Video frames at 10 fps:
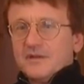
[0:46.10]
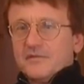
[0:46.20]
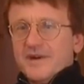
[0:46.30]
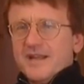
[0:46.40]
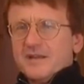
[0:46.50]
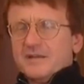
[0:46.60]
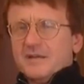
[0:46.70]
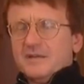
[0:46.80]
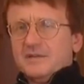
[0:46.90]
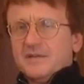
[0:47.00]
Freddie,
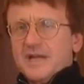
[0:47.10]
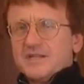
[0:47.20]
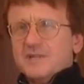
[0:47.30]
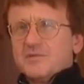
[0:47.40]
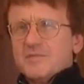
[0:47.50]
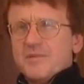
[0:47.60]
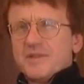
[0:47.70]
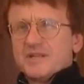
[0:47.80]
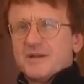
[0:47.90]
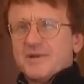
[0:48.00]
I seem to remember
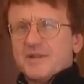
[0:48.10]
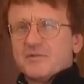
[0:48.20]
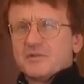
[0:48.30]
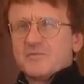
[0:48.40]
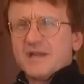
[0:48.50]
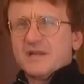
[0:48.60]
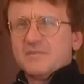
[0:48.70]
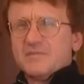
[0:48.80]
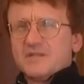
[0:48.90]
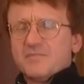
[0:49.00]
at the time, I think was making
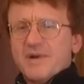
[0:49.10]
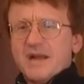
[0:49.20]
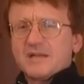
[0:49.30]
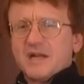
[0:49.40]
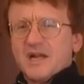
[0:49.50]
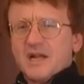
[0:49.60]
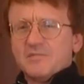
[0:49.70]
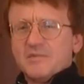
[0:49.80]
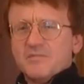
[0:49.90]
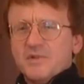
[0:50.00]
the Mr. Bad Guy
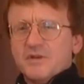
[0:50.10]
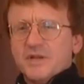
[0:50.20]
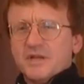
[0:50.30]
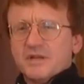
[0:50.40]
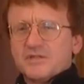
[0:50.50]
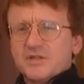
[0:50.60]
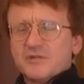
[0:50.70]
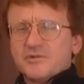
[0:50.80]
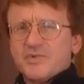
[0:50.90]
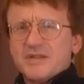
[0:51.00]
album in Munich. He
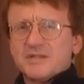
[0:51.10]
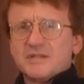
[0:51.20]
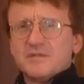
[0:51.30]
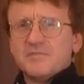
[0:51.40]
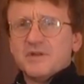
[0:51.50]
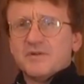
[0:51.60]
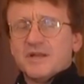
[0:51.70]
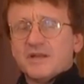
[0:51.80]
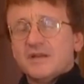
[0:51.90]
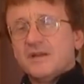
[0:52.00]
certainly was resident in
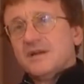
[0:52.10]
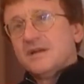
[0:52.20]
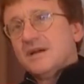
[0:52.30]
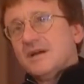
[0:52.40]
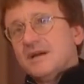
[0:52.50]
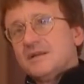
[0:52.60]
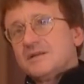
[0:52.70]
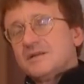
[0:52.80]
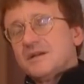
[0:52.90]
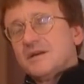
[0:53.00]
Munich.
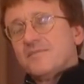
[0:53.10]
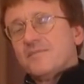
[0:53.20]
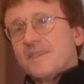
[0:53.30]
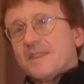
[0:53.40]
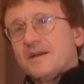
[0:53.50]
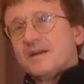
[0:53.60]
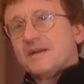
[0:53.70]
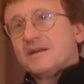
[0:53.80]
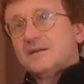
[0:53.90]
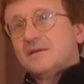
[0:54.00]
And
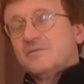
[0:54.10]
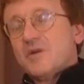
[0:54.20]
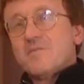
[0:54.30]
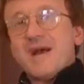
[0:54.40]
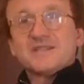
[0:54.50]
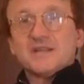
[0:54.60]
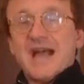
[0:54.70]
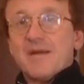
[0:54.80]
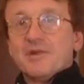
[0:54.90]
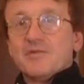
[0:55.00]
we met at
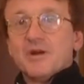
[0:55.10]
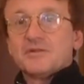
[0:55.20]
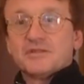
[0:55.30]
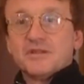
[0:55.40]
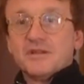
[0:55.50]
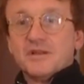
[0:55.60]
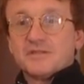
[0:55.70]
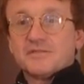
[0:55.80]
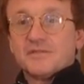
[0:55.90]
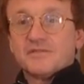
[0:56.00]
Abbey Road
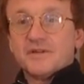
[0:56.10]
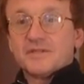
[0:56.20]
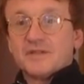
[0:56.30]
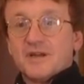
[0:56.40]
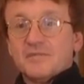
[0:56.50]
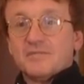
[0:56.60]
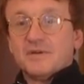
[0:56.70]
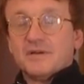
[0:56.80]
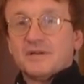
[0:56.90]
Studios for the first time.